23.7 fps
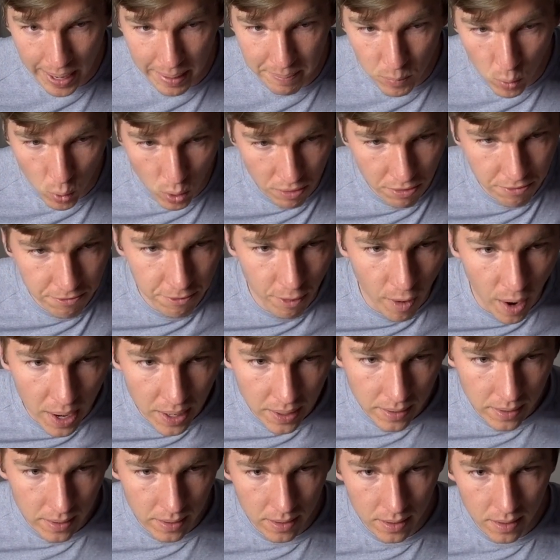a more
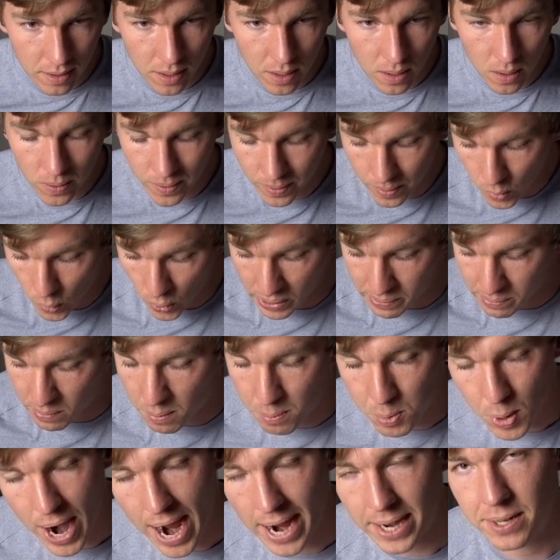fun or a more
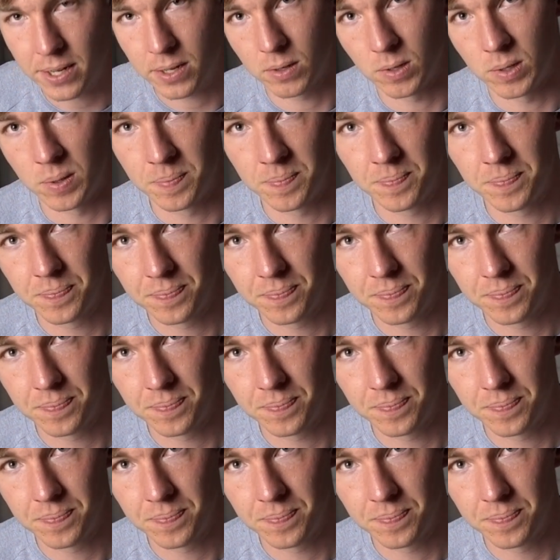practical?